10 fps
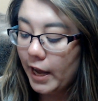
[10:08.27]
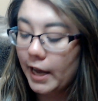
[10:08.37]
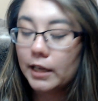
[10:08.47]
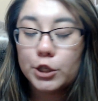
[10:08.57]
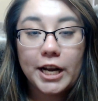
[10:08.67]

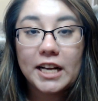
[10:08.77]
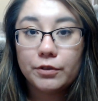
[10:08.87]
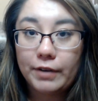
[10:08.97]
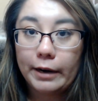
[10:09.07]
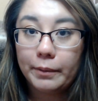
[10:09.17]
and she has
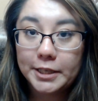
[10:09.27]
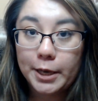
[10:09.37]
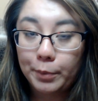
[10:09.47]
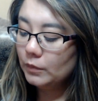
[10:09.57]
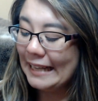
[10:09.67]
a fiery
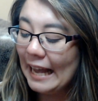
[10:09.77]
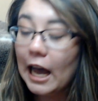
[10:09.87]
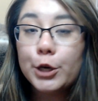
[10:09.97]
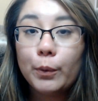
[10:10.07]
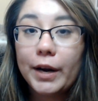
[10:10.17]
temper.
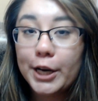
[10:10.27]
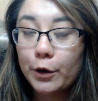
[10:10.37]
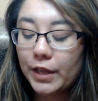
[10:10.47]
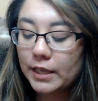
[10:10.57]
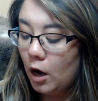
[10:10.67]
How do I know
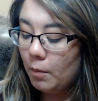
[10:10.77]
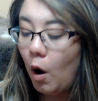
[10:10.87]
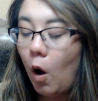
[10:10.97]
this?